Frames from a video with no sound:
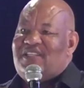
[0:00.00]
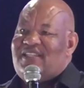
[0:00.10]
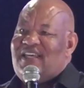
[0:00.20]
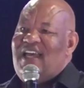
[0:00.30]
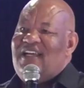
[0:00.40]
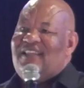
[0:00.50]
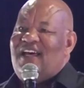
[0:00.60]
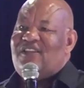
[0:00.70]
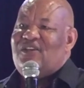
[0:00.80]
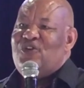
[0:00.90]
saying
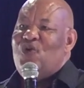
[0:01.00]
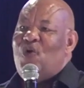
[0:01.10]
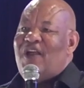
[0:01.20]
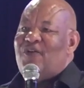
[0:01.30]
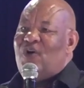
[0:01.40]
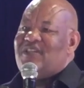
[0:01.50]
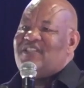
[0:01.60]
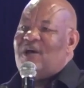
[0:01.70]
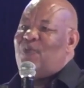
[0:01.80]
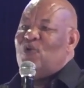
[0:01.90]
that you are not
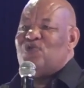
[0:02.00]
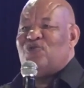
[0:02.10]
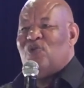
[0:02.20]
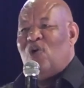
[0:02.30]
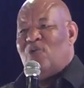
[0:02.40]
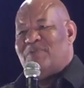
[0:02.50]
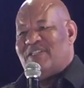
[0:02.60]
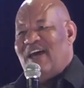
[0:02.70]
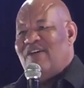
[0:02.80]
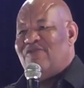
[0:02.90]
supposed to
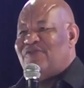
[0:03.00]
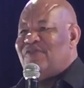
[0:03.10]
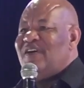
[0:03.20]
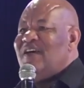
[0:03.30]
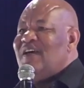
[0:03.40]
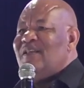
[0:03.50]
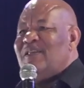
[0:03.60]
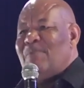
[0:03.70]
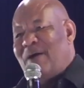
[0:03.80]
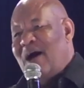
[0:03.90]
observe
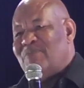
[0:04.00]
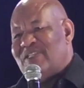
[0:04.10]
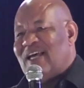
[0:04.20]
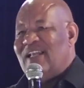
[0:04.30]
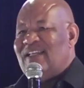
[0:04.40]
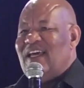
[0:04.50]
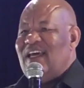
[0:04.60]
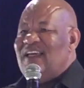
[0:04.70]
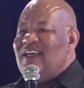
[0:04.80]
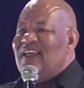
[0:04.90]
the Palm
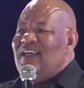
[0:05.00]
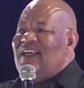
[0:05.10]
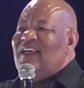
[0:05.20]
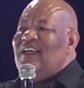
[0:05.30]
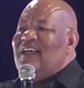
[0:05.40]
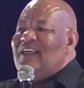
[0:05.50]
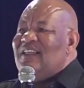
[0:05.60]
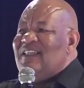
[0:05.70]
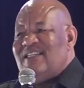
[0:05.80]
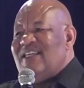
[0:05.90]
Sunday.
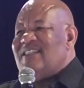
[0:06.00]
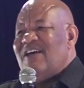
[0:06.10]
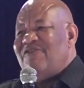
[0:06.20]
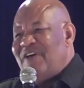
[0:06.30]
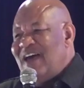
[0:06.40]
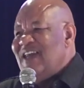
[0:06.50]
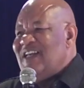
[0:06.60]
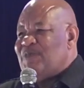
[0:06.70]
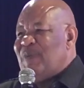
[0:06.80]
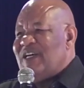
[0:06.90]
This is a
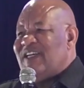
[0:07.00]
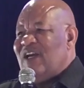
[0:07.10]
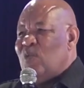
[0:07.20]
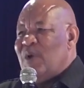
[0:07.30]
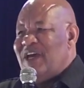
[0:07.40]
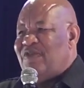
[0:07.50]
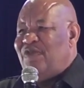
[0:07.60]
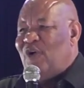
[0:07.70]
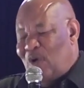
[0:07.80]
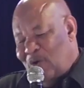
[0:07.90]
very special week
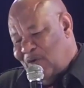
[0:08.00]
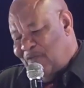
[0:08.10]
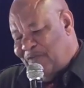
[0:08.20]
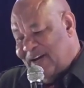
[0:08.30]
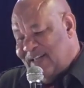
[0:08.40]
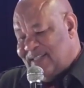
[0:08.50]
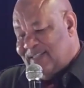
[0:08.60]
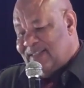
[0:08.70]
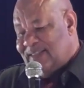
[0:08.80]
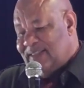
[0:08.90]
for all of us.